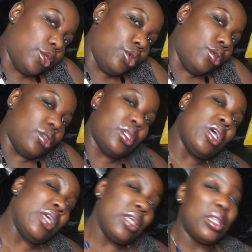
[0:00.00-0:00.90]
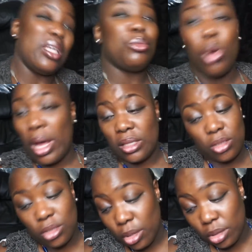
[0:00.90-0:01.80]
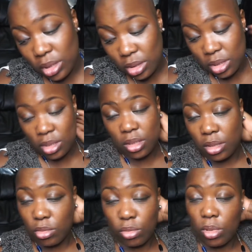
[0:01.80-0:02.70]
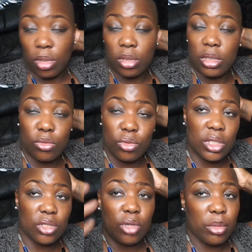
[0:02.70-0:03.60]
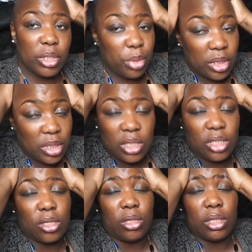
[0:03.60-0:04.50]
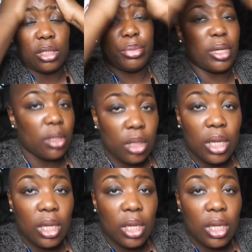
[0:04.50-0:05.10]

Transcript: Who knows? There's more actors, though, because it's just all long. There's all these drummers bits. I just don't need it, but